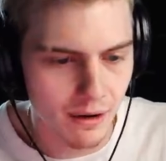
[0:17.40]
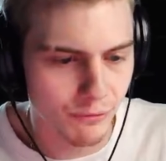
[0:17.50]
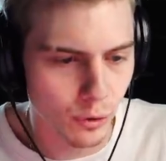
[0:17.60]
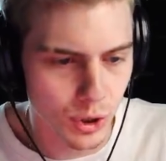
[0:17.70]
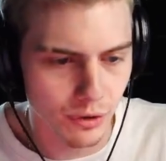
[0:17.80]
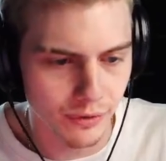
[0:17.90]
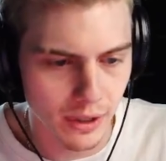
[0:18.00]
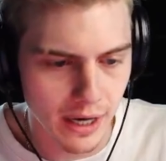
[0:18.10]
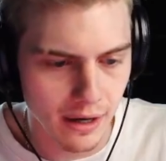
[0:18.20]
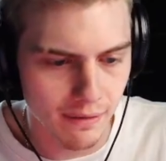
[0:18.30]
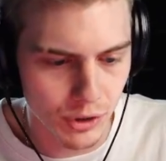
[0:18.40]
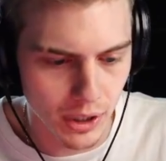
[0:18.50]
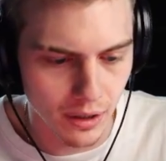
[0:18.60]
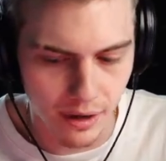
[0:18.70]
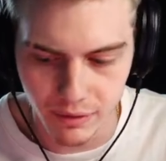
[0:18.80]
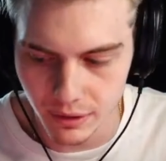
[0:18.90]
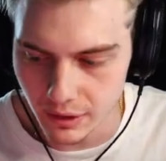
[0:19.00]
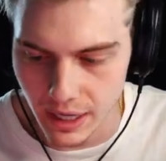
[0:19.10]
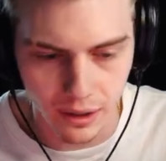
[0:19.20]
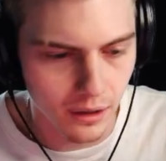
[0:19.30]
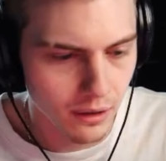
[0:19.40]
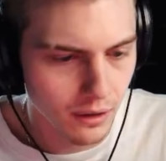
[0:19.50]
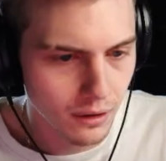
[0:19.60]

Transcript: and I have full shield for the gang. I have a shot. I have a keg.